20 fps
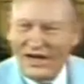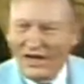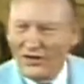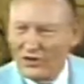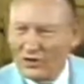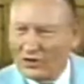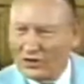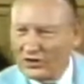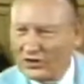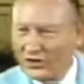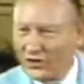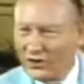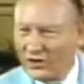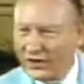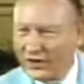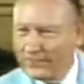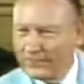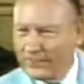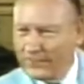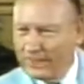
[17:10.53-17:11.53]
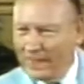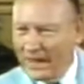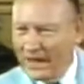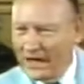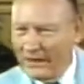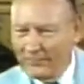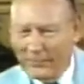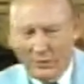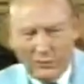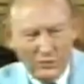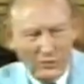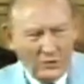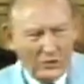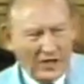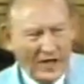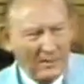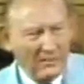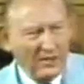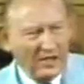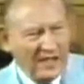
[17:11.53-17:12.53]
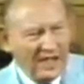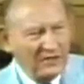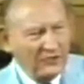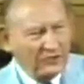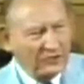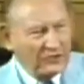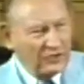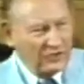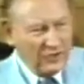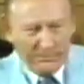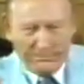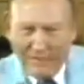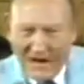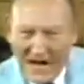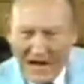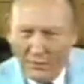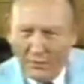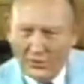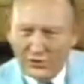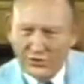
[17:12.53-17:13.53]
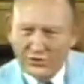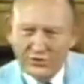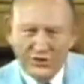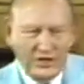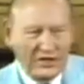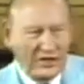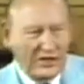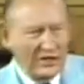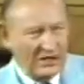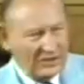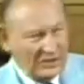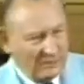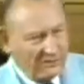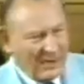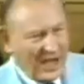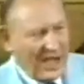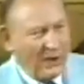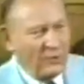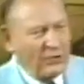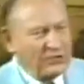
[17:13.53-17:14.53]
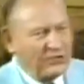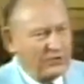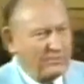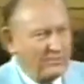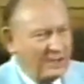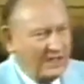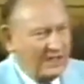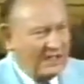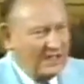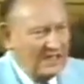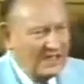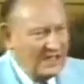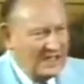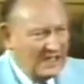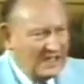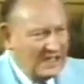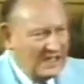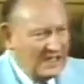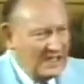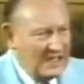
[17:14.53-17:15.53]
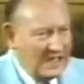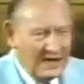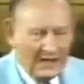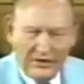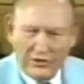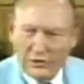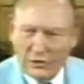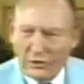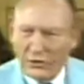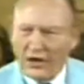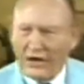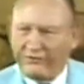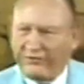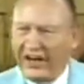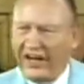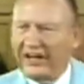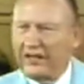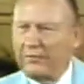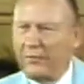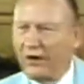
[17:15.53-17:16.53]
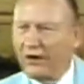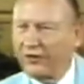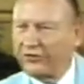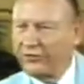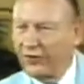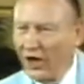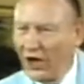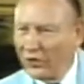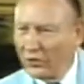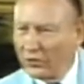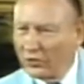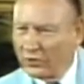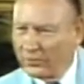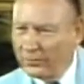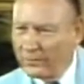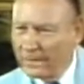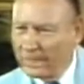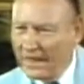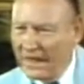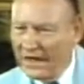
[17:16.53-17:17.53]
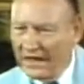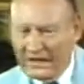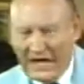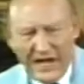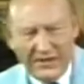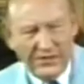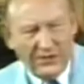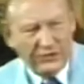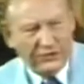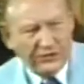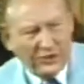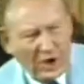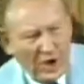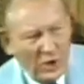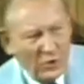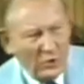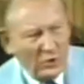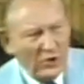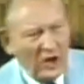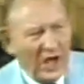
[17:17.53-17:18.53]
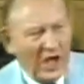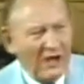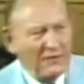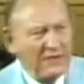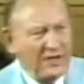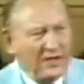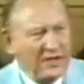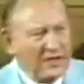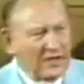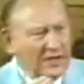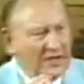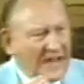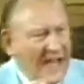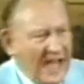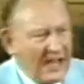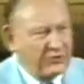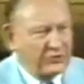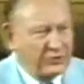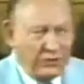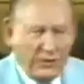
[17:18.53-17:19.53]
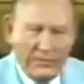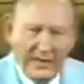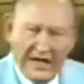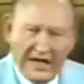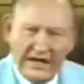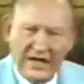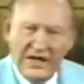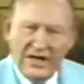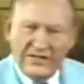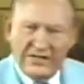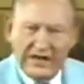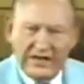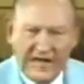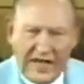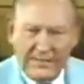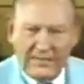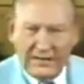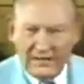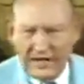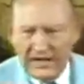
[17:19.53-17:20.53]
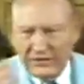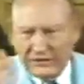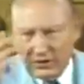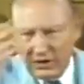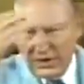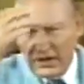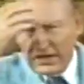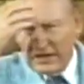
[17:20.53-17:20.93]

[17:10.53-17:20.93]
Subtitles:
you can do it. But when you come against the powers that be, you're going to find him on a throne. Now the throne of the natural man, the Adamic nature,